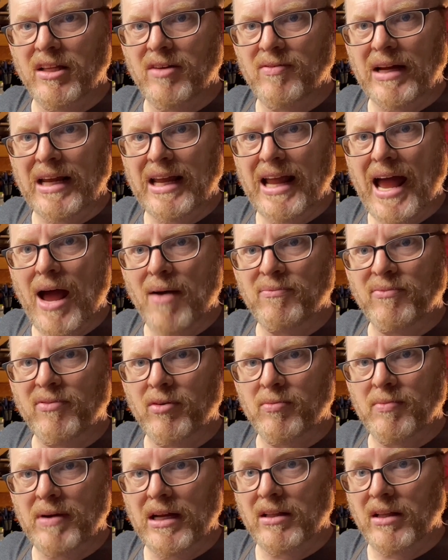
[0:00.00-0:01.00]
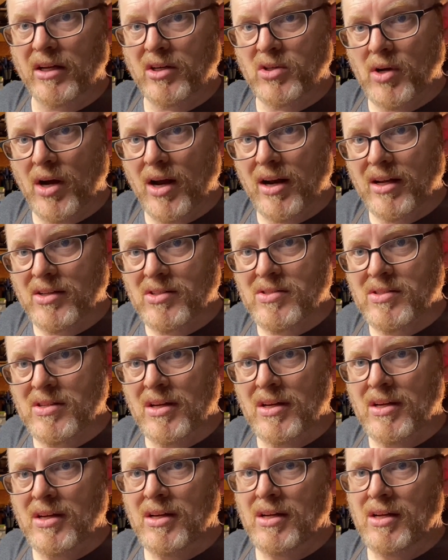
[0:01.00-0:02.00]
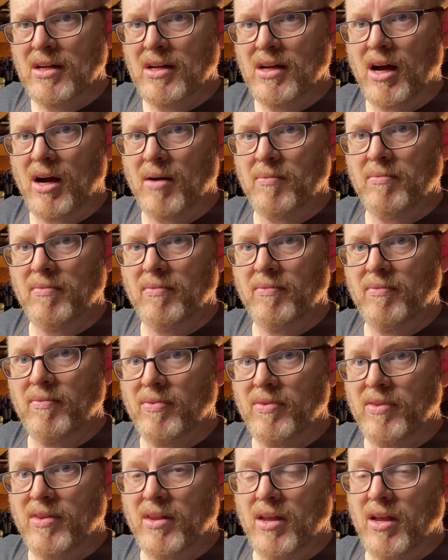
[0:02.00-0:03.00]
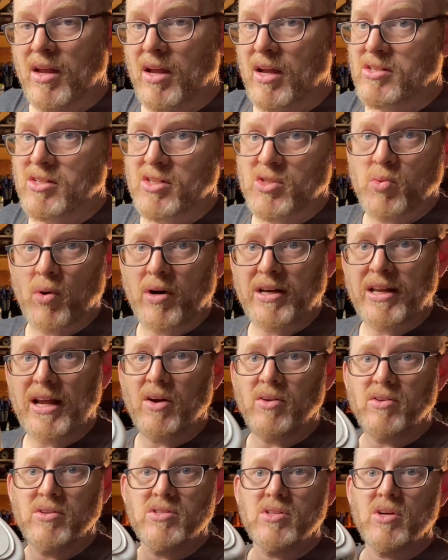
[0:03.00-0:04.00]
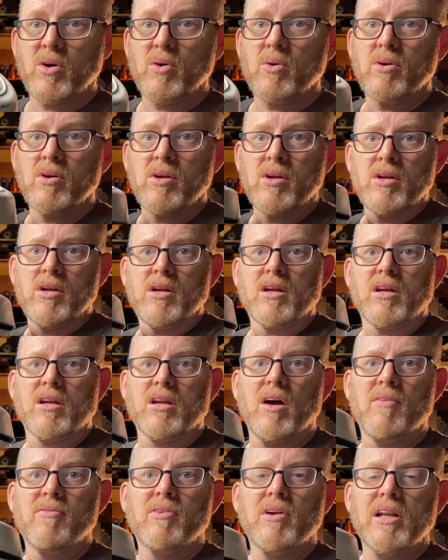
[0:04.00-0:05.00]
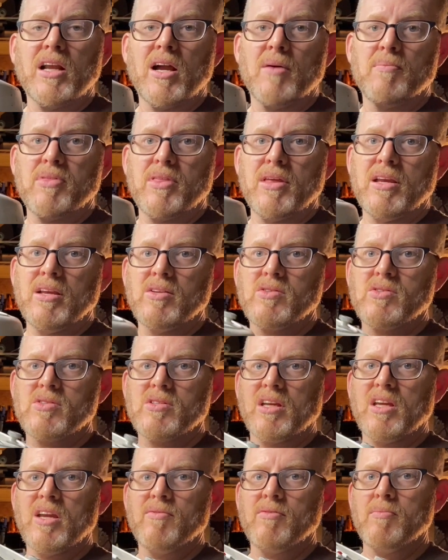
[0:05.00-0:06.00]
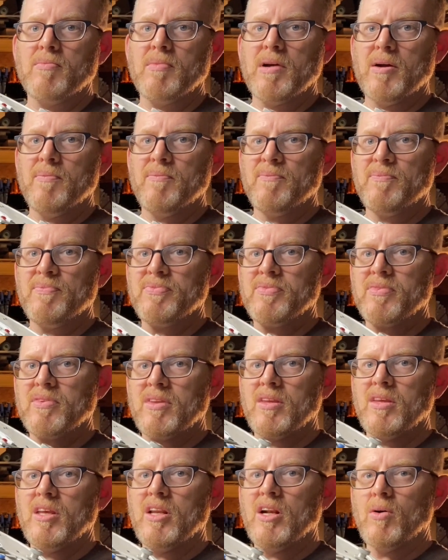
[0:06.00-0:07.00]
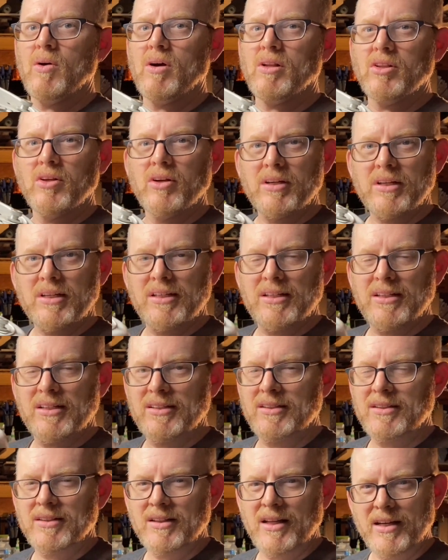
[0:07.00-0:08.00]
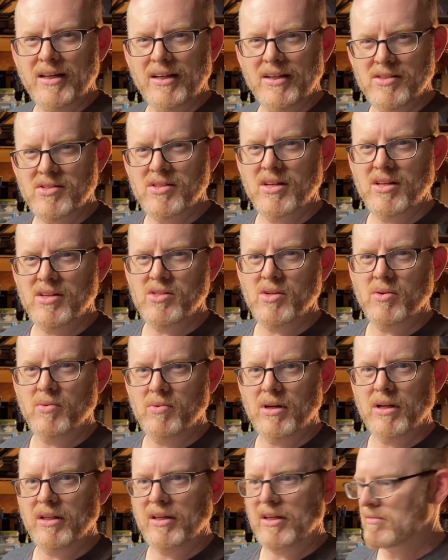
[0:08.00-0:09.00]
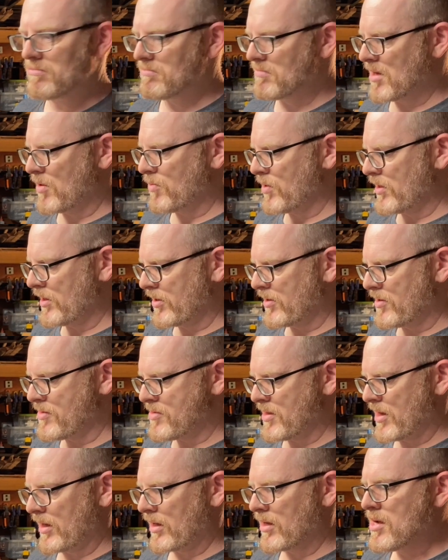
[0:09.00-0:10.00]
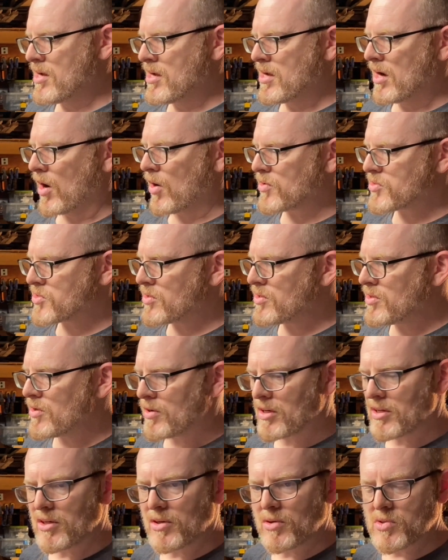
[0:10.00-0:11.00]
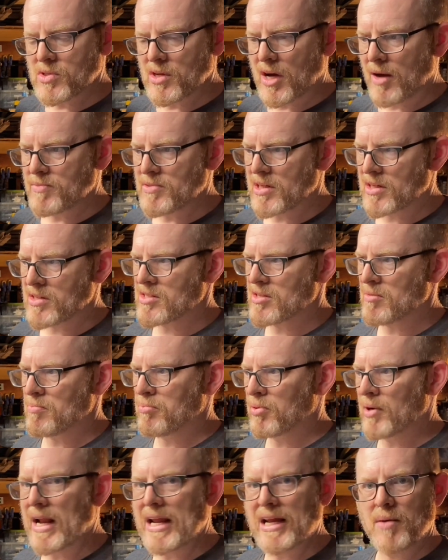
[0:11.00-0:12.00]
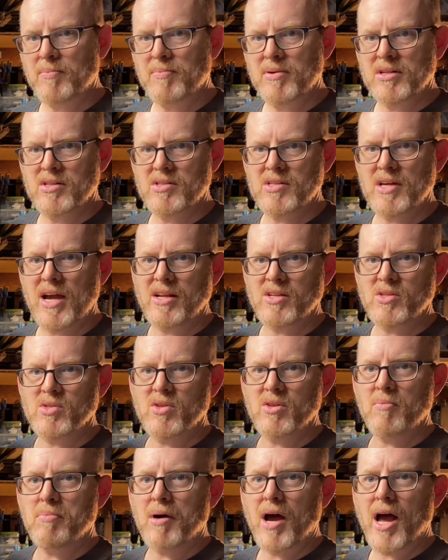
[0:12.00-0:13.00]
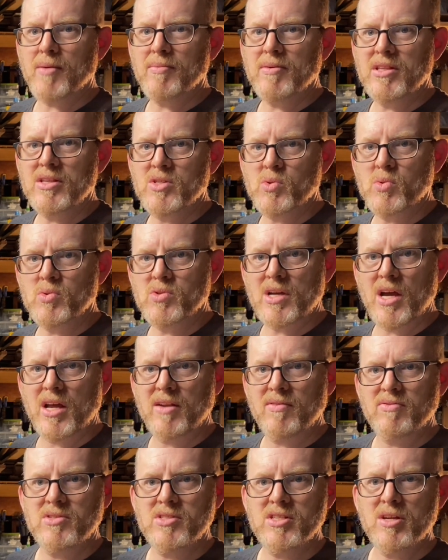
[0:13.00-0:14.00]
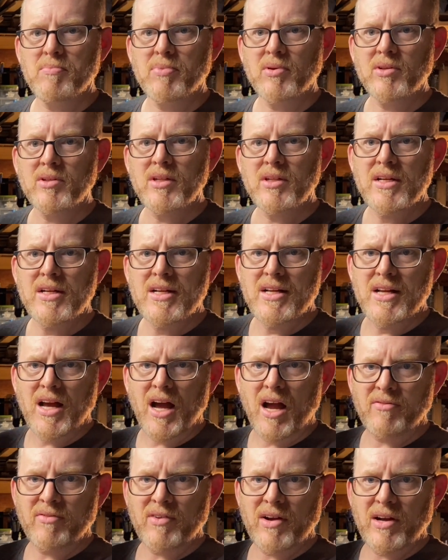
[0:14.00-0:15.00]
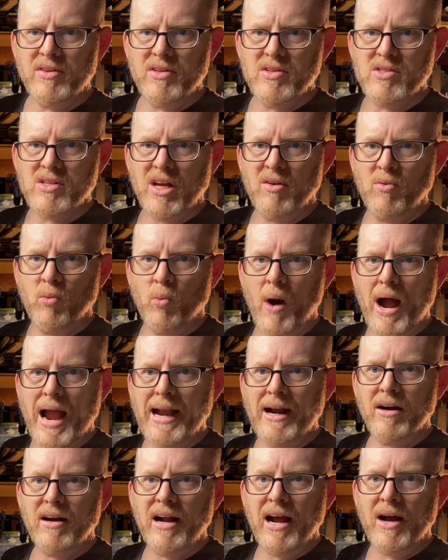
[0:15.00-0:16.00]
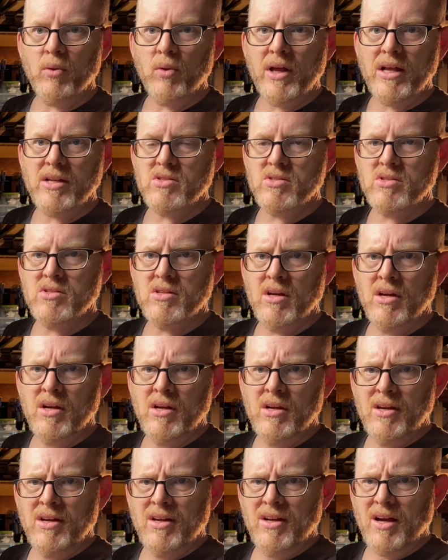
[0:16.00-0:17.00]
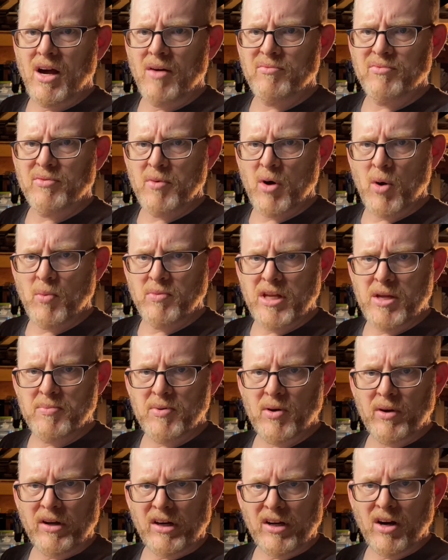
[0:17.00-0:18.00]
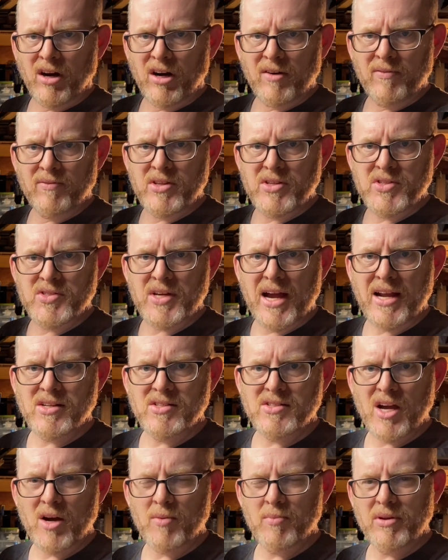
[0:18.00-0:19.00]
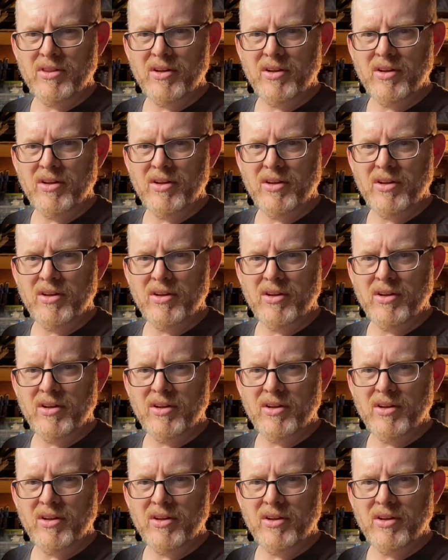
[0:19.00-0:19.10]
a gap for my electronics. It just worked out. So covering up things to give them you know, a look like is a really good thing. Also, you can use objects to break up a design. So the bottom of this was kind of simple. I found these kind of wire outlets from Home Depot and carved the sides down, but they're